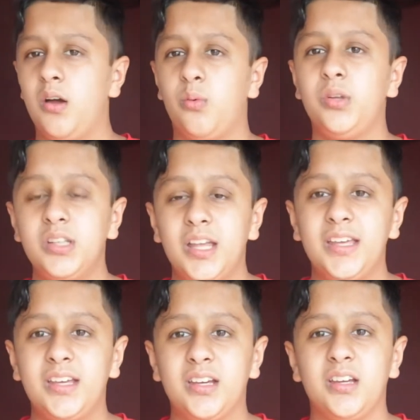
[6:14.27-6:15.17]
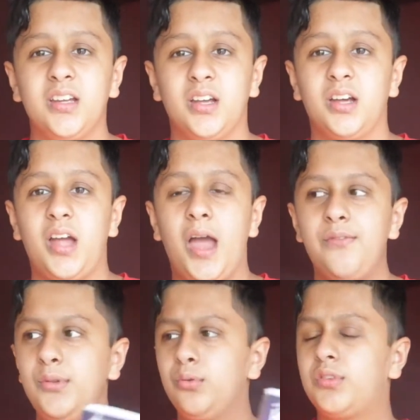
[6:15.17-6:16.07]
When like,
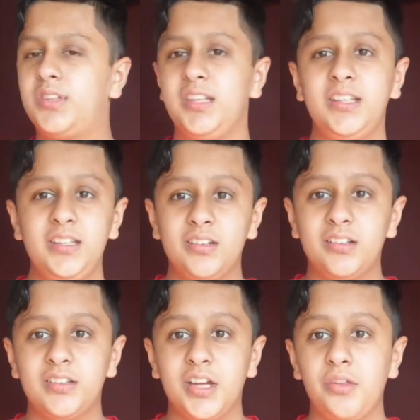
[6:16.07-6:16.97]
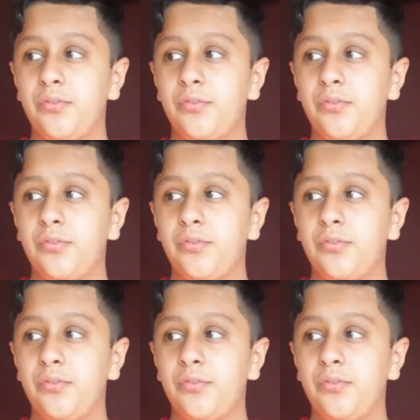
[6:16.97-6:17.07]
have you seen yourself?